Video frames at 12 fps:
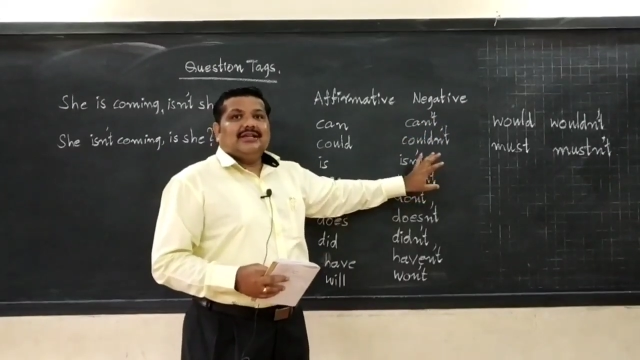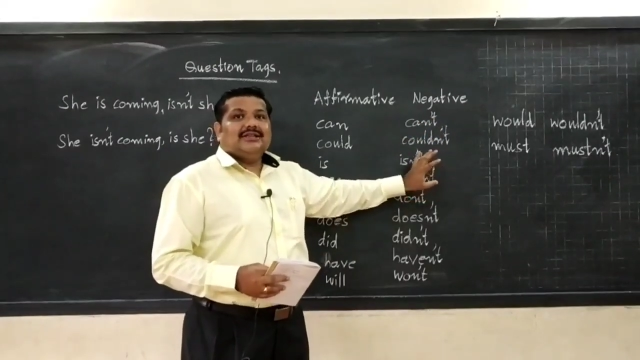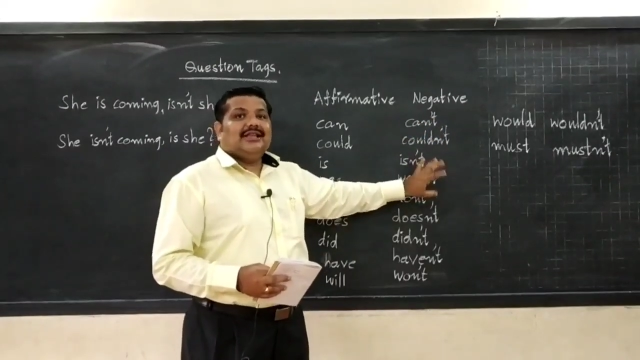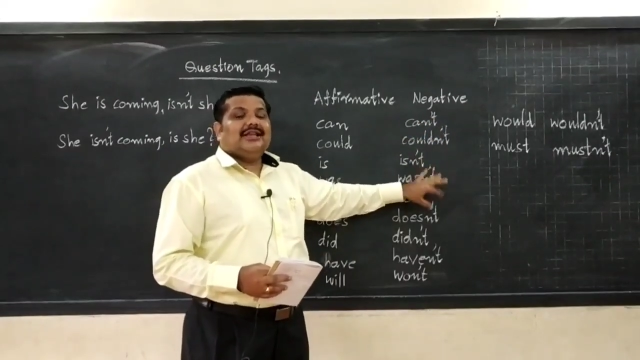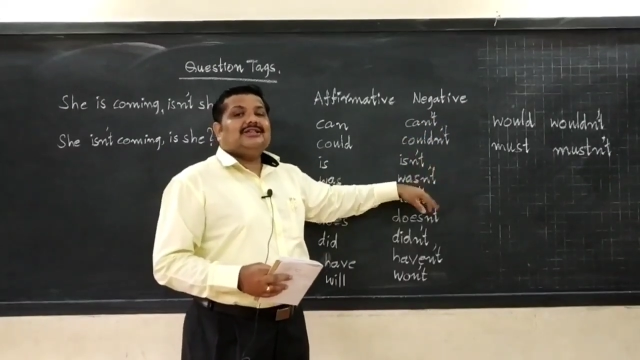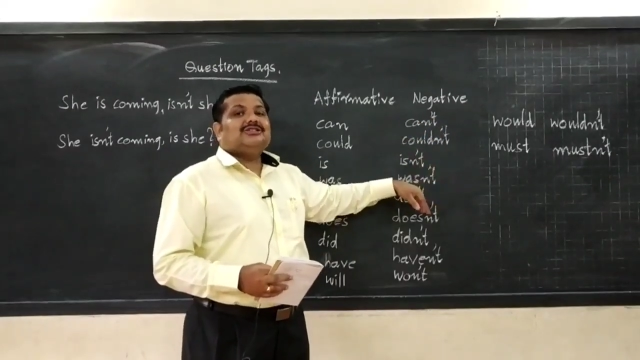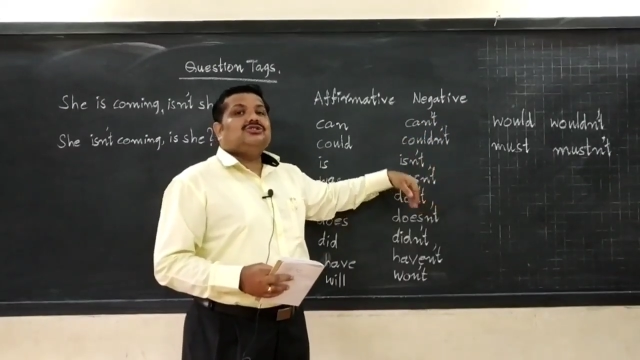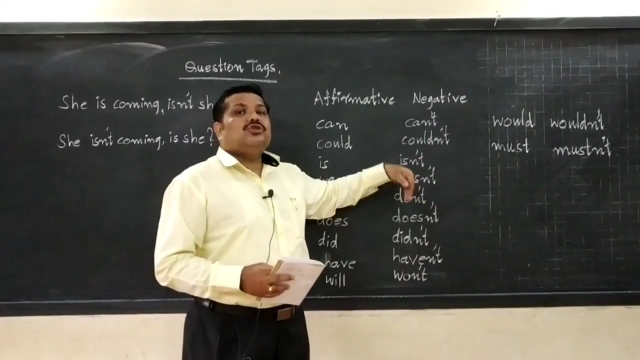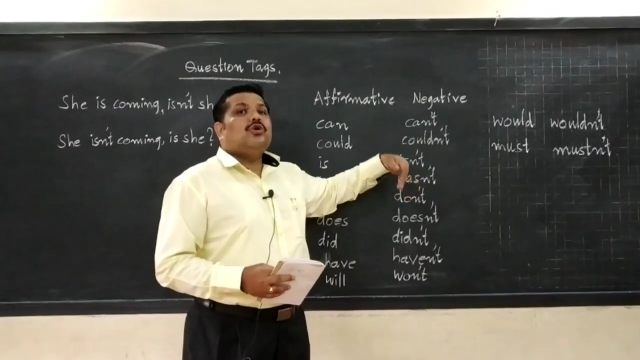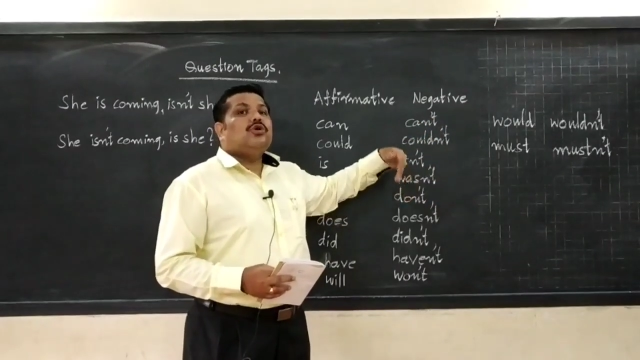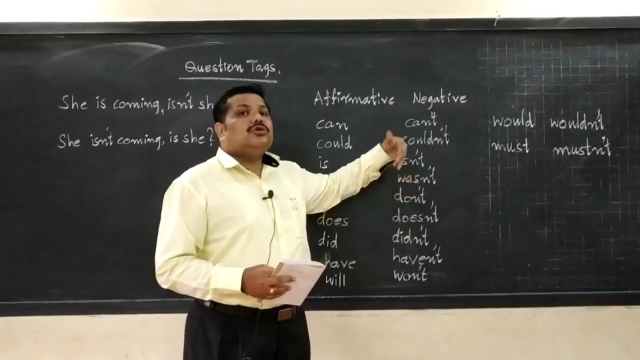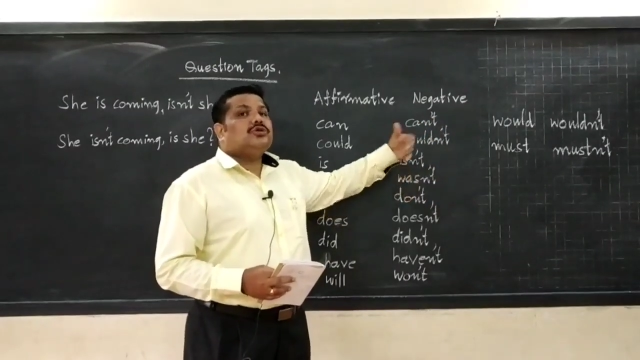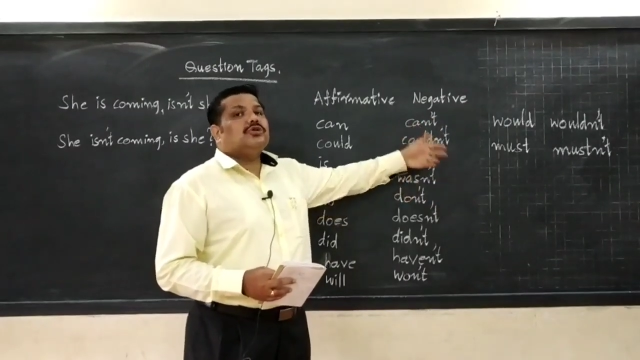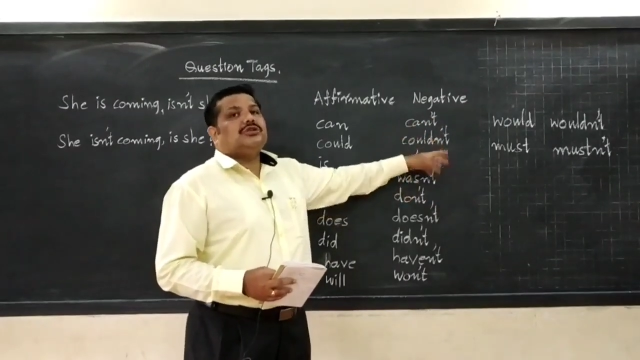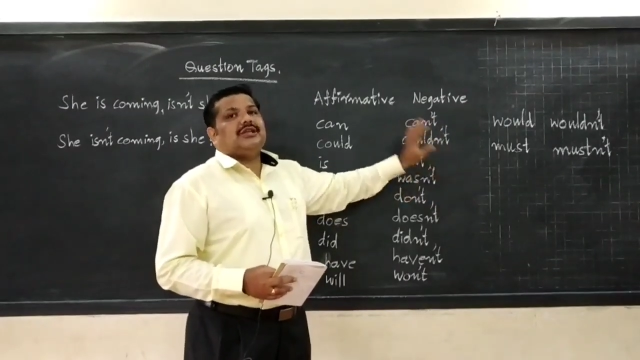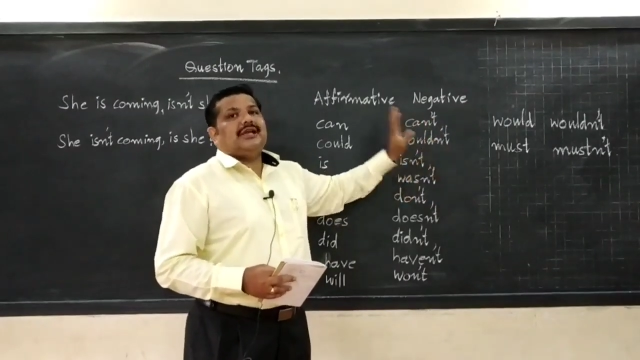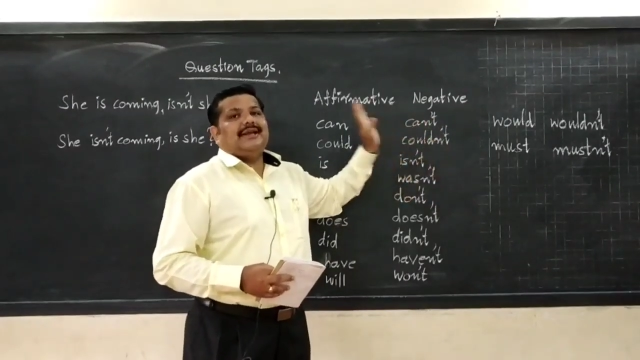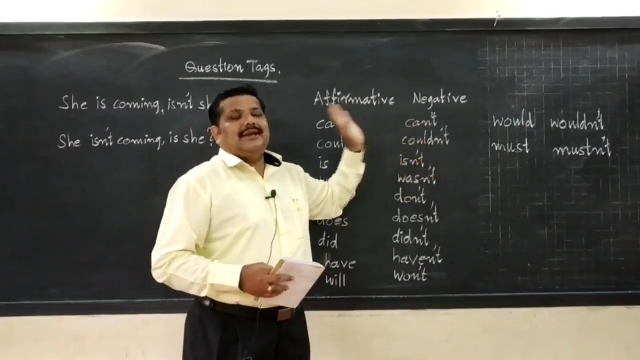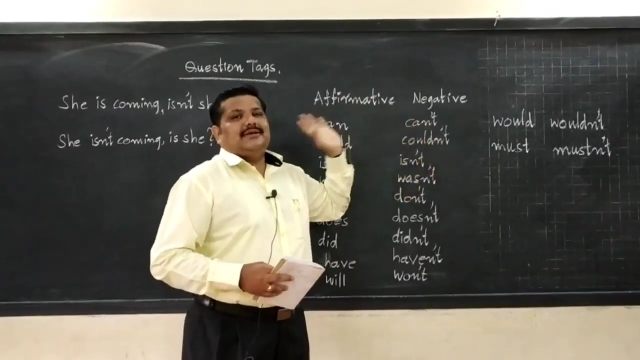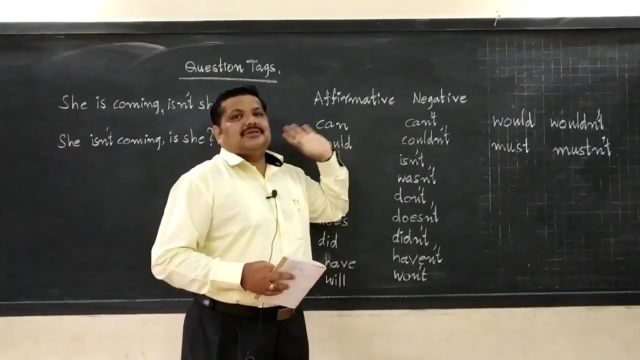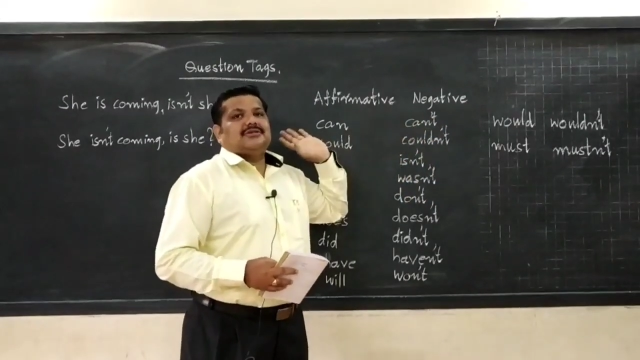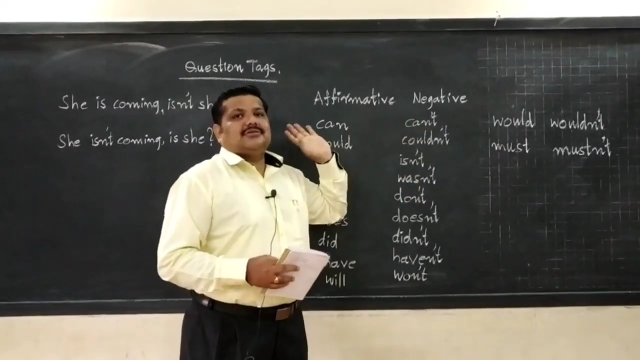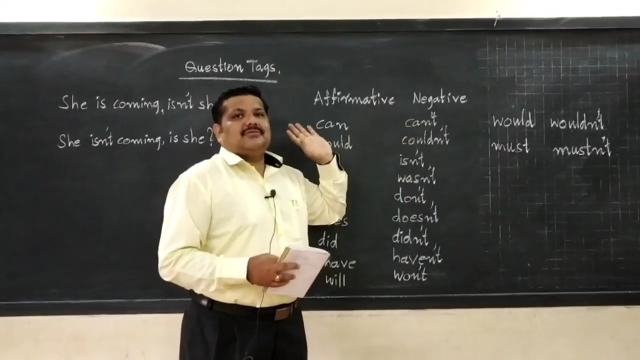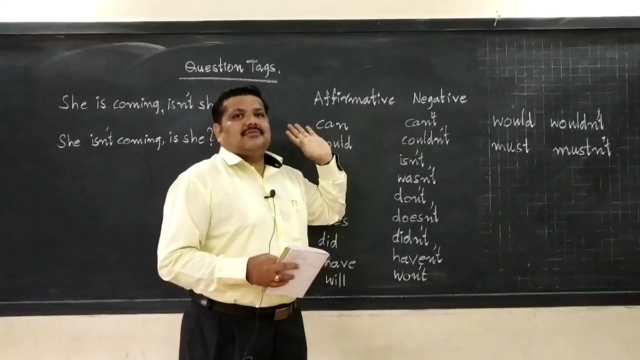There is no truth in
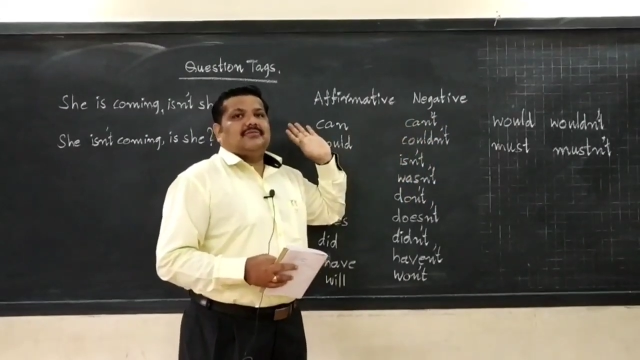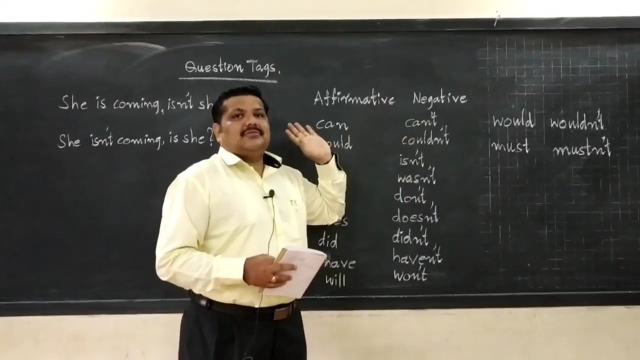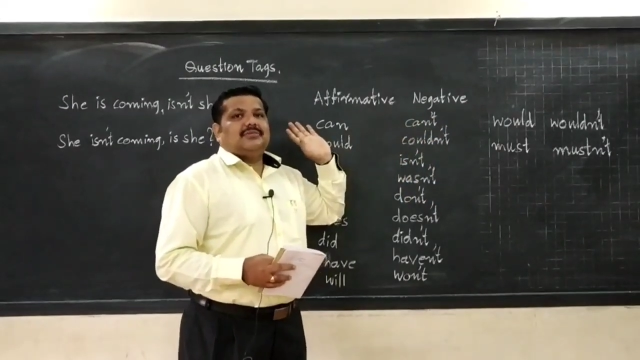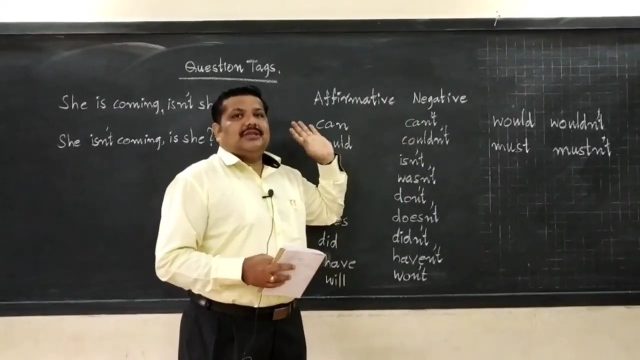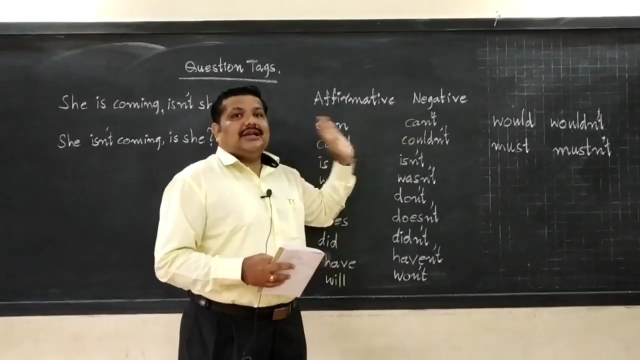it.